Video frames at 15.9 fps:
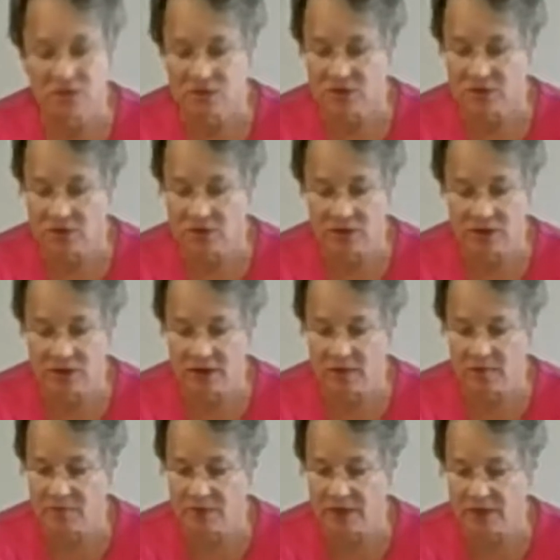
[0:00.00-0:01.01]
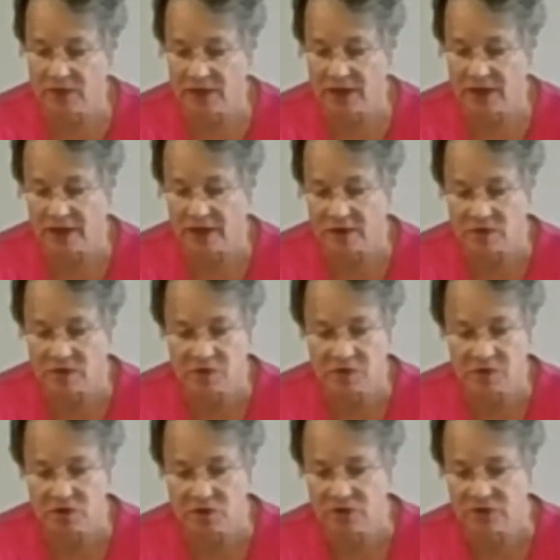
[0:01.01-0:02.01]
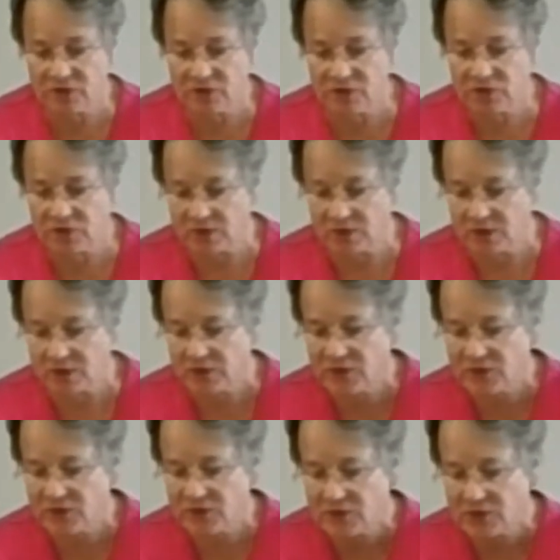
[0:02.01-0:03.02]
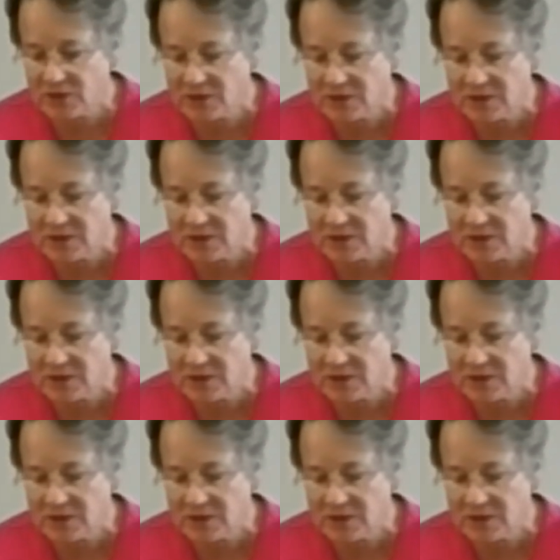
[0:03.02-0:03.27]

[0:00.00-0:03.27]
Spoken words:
So you can't beat that, especially if you're doing gifts.